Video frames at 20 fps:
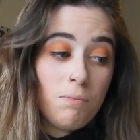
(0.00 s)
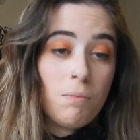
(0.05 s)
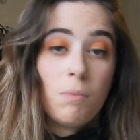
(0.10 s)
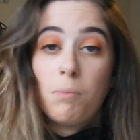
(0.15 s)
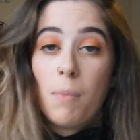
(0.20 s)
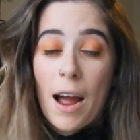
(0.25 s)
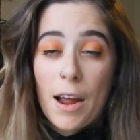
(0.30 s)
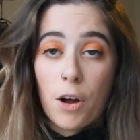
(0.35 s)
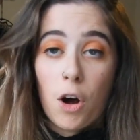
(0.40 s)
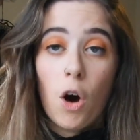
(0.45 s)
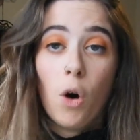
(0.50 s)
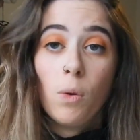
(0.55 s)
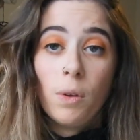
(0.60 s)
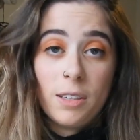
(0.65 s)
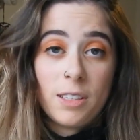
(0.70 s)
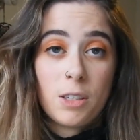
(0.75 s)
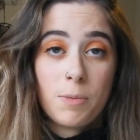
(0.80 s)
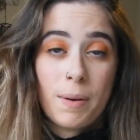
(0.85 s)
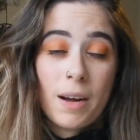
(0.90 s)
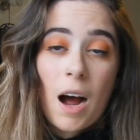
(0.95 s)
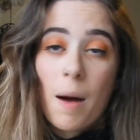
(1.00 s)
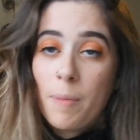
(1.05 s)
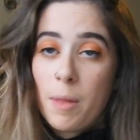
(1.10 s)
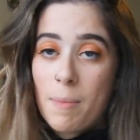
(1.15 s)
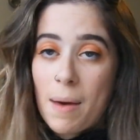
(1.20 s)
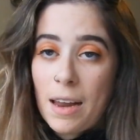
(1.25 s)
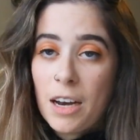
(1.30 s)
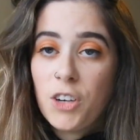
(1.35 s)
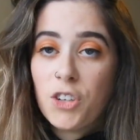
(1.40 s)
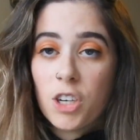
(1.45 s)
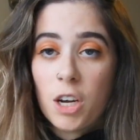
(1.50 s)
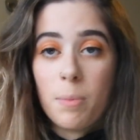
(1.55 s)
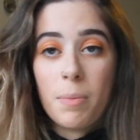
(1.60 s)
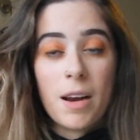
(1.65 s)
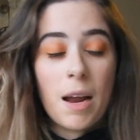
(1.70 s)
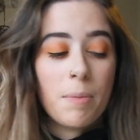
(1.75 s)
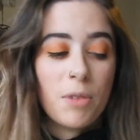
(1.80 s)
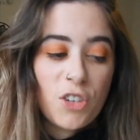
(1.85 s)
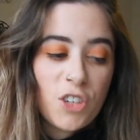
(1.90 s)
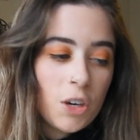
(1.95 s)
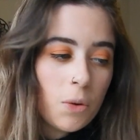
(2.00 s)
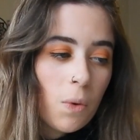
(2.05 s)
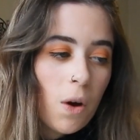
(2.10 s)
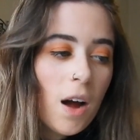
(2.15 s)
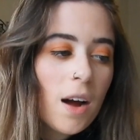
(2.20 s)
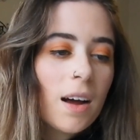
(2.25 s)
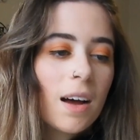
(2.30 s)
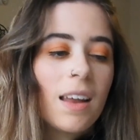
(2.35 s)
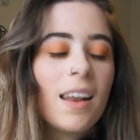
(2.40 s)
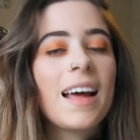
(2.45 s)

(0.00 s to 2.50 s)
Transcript: my goal is to become the manager, but I'm a shit worker.